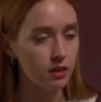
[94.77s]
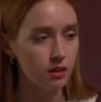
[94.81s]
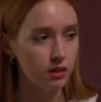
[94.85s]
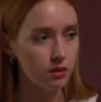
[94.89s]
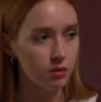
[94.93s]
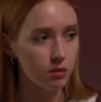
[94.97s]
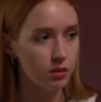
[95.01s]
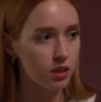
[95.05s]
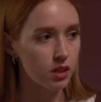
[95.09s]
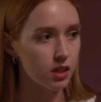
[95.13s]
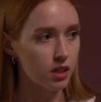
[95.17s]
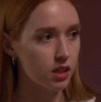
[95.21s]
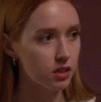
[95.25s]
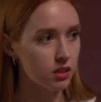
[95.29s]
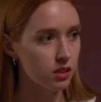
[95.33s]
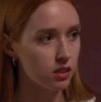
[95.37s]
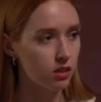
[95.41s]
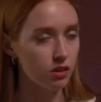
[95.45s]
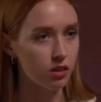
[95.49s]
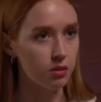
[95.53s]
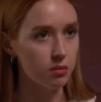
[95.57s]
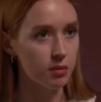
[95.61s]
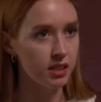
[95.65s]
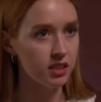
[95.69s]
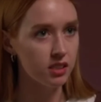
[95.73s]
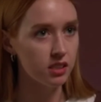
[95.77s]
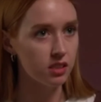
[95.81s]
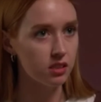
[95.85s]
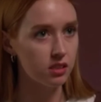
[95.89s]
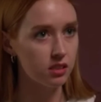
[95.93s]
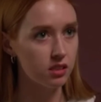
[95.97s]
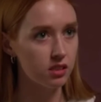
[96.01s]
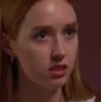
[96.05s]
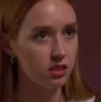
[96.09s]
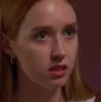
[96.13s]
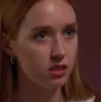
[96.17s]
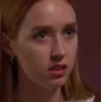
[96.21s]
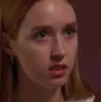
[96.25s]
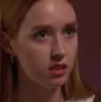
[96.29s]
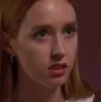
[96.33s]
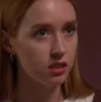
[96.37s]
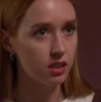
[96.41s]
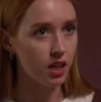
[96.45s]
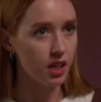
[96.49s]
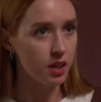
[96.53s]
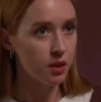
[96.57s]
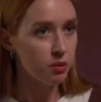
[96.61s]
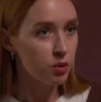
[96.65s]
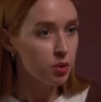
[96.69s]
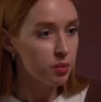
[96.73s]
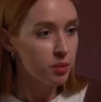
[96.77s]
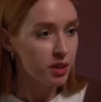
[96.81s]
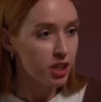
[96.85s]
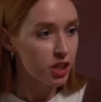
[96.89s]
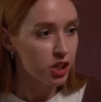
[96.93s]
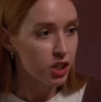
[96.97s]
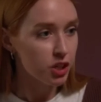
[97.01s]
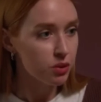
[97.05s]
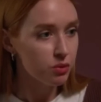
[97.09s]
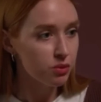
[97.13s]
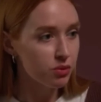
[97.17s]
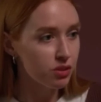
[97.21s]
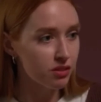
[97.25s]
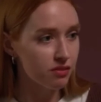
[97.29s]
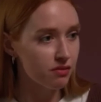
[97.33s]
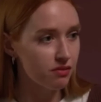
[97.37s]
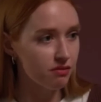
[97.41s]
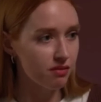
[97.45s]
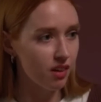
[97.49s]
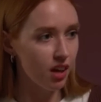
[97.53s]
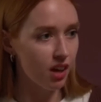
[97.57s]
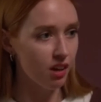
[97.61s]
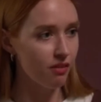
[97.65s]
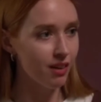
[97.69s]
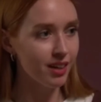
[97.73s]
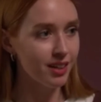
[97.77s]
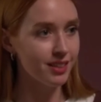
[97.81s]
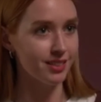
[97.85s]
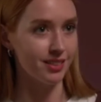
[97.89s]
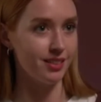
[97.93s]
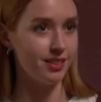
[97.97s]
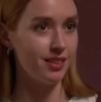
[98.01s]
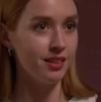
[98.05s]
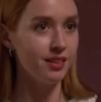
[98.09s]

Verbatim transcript: Yeah, well, I guess I got the message. I didn't want to be accused of harassing